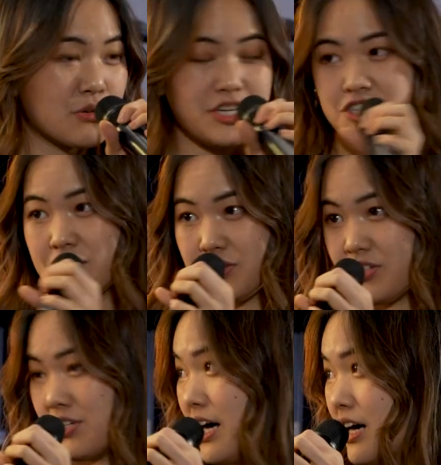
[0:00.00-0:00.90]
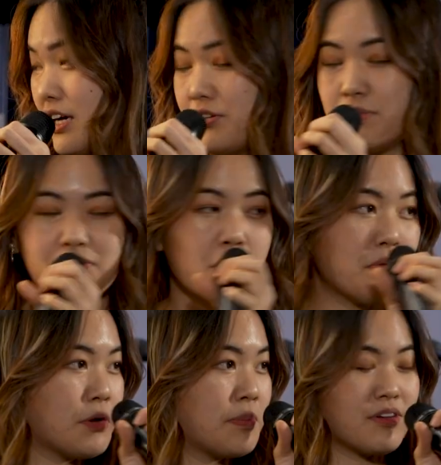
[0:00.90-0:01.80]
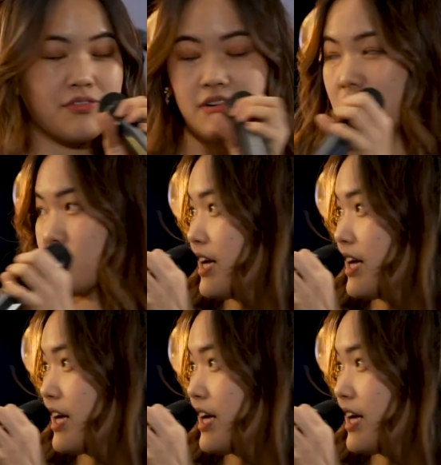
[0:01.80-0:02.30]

question to you before we open the floor.